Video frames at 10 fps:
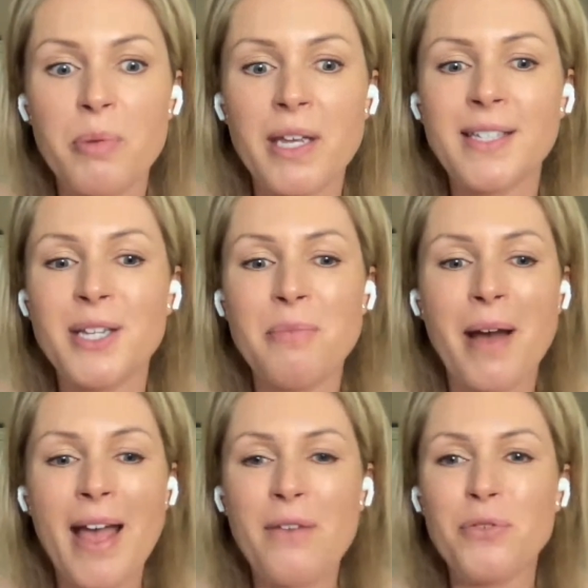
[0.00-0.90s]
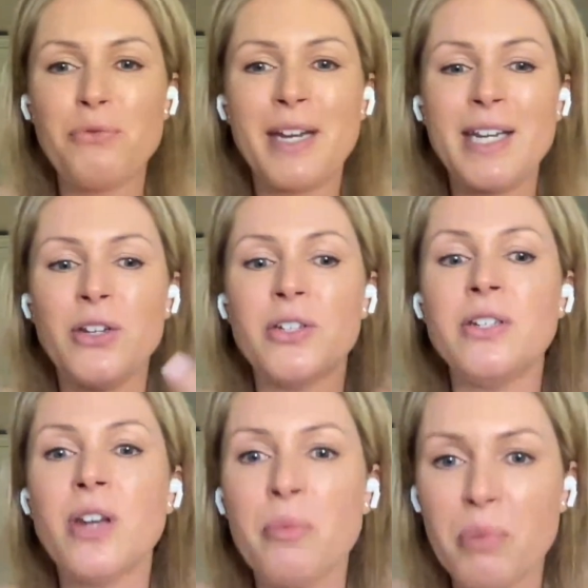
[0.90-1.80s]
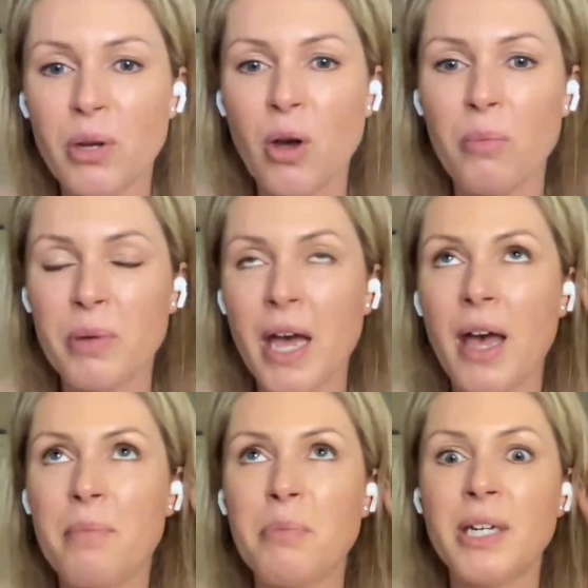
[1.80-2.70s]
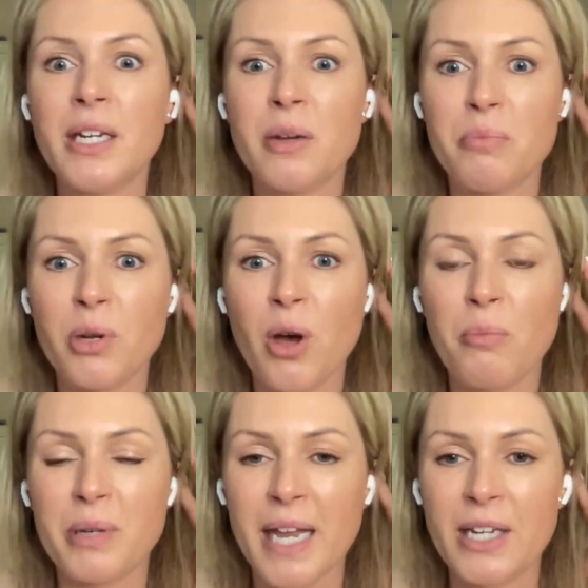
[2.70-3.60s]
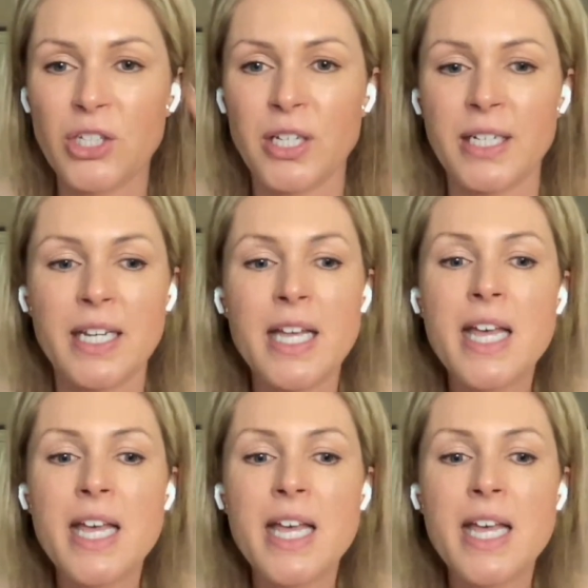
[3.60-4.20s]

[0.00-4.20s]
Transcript: because you might have a really good money number combination.